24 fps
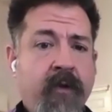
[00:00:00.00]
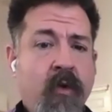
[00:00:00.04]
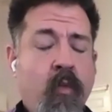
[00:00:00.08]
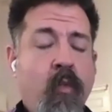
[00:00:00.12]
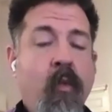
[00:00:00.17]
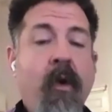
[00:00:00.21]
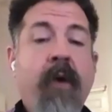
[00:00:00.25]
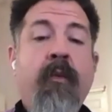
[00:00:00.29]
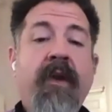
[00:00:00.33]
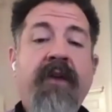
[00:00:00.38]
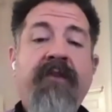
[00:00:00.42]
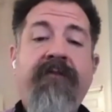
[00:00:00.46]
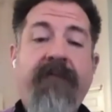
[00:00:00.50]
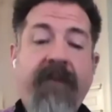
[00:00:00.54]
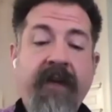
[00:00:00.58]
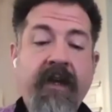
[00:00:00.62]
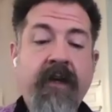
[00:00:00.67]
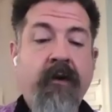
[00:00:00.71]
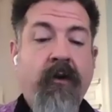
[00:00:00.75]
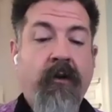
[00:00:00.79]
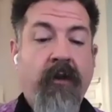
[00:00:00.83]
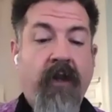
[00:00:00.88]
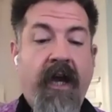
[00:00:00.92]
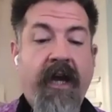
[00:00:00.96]
when we
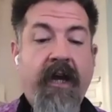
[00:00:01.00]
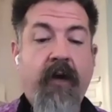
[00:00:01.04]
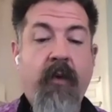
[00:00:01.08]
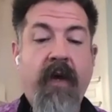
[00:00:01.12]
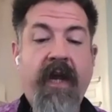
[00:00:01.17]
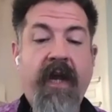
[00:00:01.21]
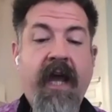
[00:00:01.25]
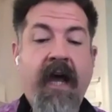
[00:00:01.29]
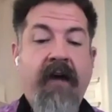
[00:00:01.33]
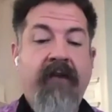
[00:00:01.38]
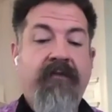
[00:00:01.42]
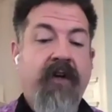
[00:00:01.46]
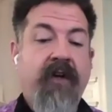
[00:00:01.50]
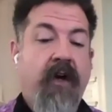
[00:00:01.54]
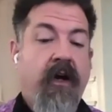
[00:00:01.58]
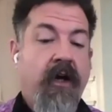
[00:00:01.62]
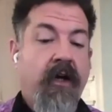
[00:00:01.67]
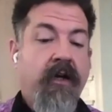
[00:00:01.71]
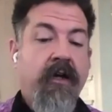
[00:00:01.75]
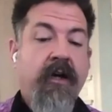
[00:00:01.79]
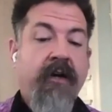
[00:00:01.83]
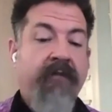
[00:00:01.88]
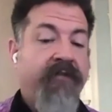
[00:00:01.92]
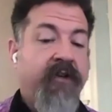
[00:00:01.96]
feel like we have
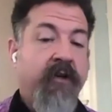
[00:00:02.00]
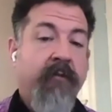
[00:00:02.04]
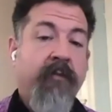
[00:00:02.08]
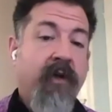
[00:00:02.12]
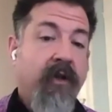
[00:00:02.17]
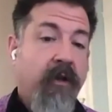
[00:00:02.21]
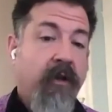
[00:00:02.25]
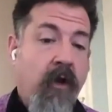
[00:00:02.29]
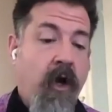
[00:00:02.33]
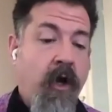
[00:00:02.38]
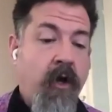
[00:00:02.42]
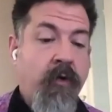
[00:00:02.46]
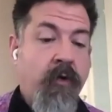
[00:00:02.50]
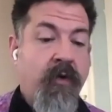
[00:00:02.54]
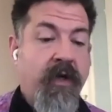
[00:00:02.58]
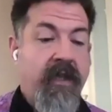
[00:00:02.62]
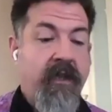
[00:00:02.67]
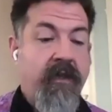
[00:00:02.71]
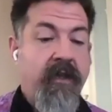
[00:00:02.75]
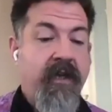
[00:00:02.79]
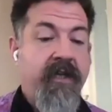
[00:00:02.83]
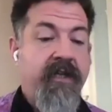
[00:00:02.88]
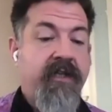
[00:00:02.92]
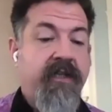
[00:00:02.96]
a comfortable laundry
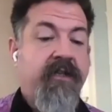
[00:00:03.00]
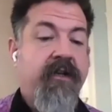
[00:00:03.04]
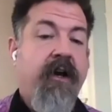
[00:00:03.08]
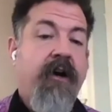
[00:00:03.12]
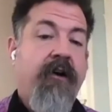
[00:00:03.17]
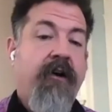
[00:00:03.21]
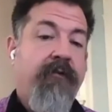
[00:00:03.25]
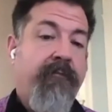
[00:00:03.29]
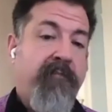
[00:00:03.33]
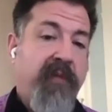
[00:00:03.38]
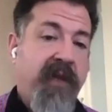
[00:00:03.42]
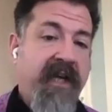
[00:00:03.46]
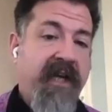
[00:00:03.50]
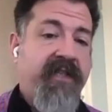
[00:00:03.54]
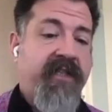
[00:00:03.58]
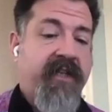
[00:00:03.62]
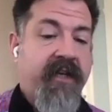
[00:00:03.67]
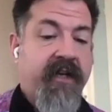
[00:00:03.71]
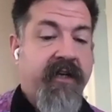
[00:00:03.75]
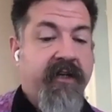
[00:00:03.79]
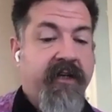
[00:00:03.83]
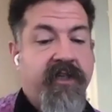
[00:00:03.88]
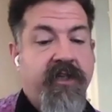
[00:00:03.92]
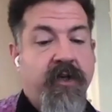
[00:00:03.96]
list of
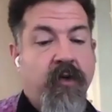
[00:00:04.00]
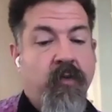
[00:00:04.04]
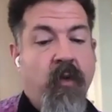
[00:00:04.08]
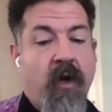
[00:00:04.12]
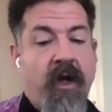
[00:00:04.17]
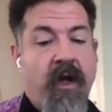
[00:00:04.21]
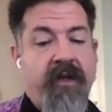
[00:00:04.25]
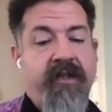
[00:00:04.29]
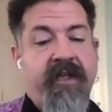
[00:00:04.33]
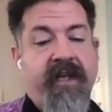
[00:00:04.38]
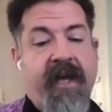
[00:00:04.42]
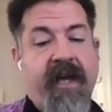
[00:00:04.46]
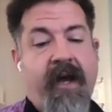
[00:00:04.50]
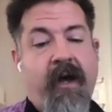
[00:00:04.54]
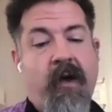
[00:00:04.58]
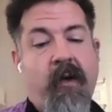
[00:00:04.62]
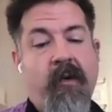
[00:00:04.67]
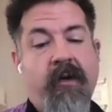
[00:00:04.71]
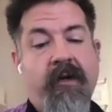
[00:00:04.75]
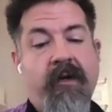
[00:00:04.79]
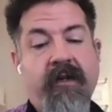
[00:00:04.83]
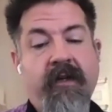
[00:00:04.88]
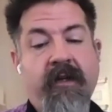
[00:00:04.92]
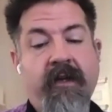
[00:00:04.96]
blessings to run
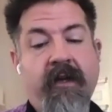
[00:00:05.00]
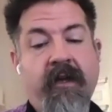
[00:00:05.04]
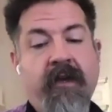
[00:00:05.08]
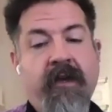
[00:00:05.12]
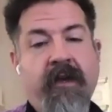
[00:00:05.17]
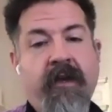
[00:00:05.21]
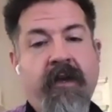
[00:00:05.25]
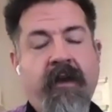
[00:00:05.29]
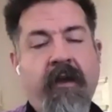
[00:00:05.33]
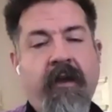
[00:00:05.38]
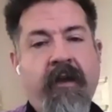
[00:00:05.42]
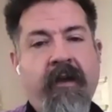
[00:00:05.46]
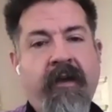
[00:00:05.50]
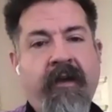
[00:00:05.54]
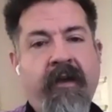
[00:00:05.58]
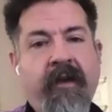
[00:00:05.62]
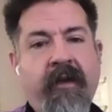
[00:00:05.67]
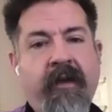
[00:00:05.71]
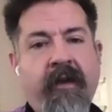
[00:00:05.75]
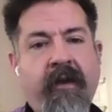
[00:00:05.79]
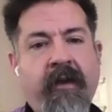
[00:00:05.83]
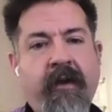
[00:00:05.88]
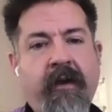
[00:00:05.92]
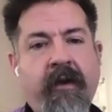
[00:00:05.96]
down.
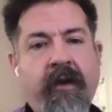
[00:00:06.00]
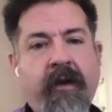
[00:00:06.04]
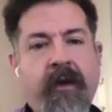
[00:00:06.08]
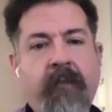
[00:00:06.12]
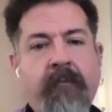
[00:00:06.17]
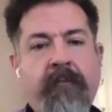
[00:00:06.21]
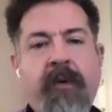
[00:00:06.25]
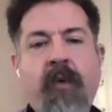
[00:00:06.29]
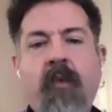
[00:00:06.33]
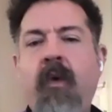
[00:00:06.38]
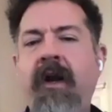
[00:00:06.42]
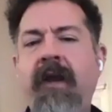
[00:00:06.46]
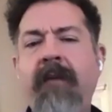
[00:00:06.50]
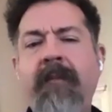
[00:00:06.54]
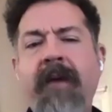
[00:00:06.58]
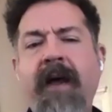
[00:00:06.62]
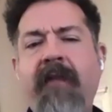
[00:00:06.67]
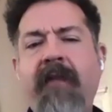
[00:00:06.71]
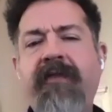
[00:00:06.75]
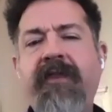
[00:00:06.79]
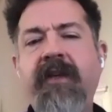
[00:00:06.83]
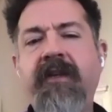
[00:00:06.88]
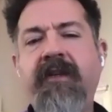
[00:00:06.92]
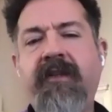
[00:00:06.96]
But what
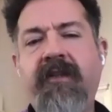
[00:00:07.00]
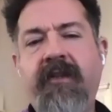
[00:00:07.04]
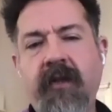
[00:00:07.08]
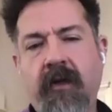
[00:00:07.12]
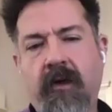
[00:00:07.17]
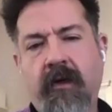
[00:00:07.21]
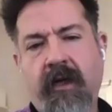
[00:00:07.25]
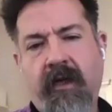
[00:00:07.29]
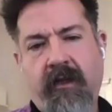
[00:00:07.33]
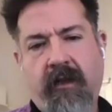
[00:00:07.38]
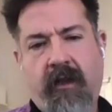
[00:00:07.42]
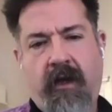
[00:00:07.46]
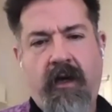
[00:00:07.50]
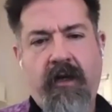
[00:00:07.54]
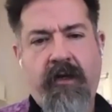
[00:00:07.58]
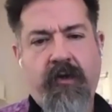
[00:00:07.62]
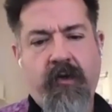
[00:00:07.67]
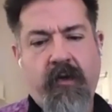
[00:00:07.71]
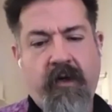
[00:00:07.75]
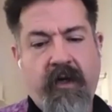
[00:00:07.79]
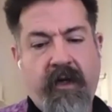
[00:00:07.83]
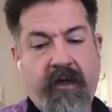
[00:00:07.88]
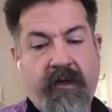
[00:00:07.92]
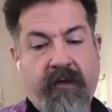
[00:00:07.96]
about the dirty
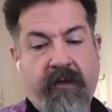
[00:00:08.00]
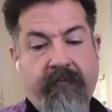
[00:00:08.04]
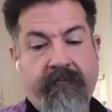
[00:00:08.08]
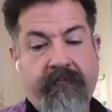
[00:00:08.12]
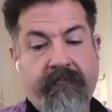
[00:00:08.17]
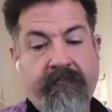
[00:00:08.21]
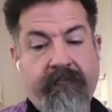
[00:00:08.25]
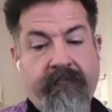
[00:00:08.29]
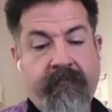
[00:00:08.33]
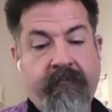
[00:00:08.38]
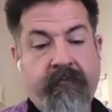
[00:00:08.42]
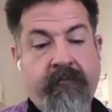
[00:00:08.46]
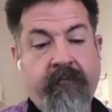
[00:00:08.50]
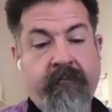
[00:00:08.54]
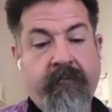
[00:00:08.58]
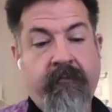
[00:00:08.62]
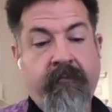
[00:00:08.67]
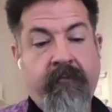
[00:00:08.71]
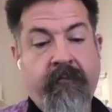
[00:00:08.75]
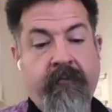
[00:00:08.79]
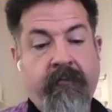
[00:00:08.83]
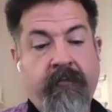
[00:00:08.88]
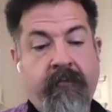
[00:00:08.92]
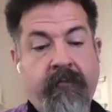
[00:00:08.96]
laundry?
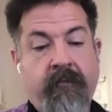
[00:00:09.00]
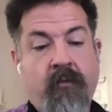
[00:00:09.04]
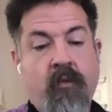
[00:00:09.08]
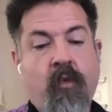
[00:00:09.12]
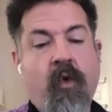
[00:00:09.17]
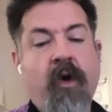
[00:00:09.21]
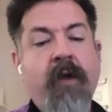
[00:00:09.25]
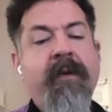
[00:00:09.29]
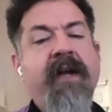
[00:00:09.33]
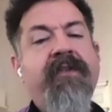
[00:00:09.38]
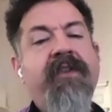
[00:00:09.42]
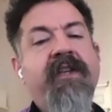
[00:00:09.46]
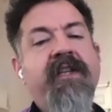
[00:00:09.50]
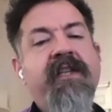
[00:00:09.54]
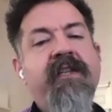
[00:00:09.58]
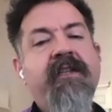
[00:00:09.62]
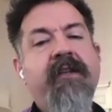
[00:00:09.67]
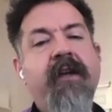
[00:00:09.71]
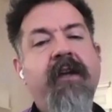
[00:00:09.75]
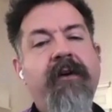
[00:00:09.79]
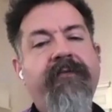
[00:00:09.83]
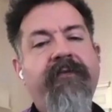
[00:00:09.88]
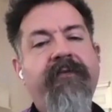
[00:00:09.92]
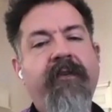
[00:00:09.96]
What about the
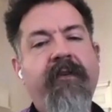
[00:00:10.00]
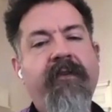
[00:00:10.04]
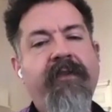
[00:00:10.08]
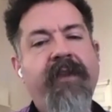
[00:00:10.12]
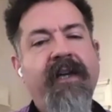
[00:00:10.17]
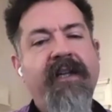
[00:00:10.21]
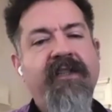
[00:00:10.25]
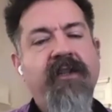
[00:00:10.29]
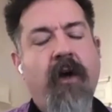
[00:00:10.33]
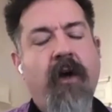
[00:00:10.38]
stuff that's